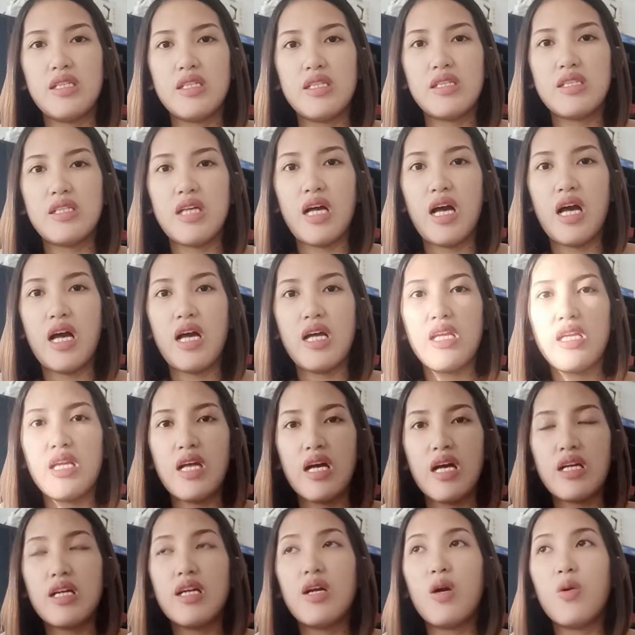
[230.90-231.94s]
sa
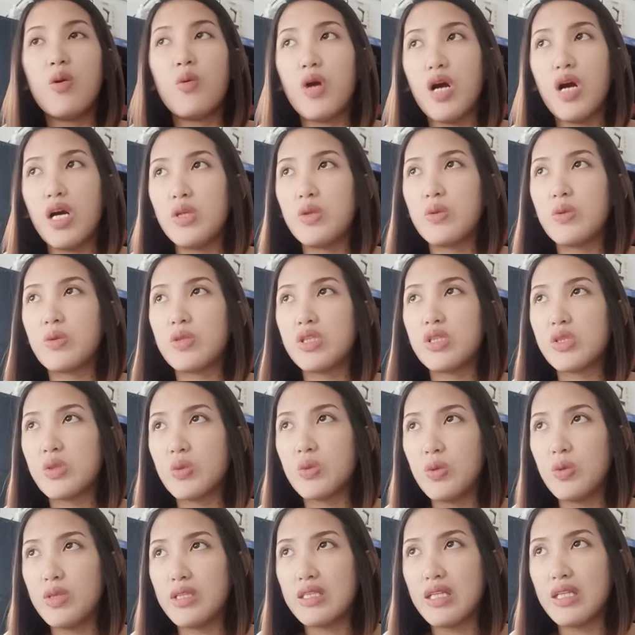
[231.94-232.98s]
naggawa ng
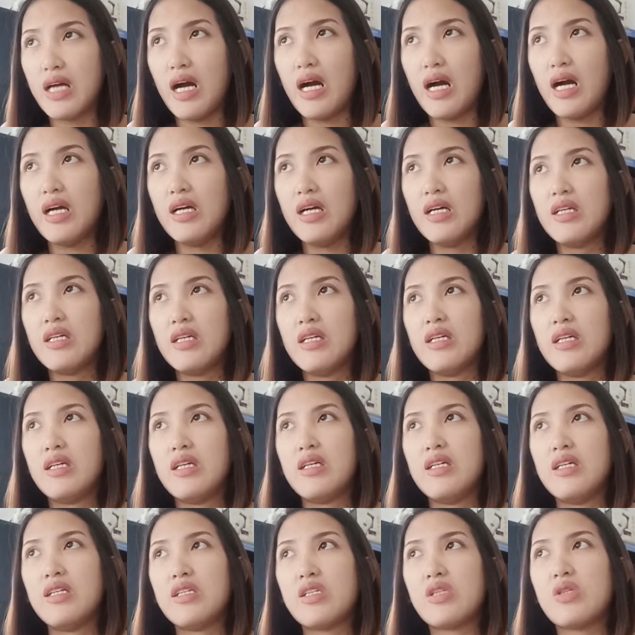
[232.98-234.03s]
resulta.
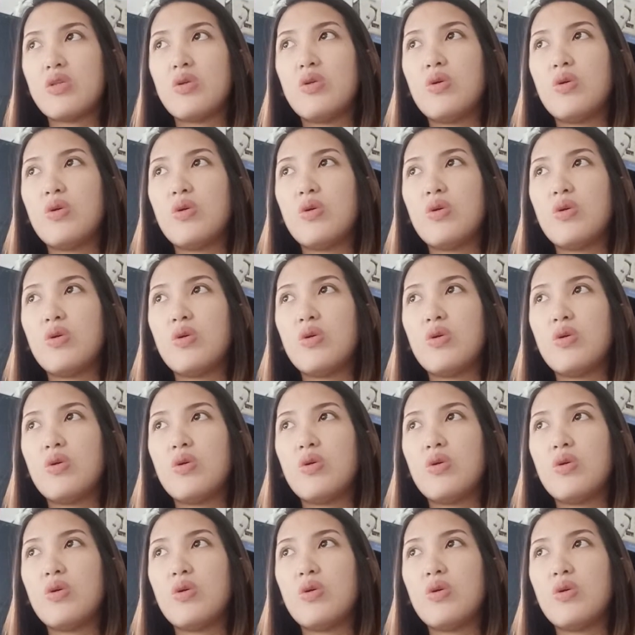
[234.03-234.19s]
So,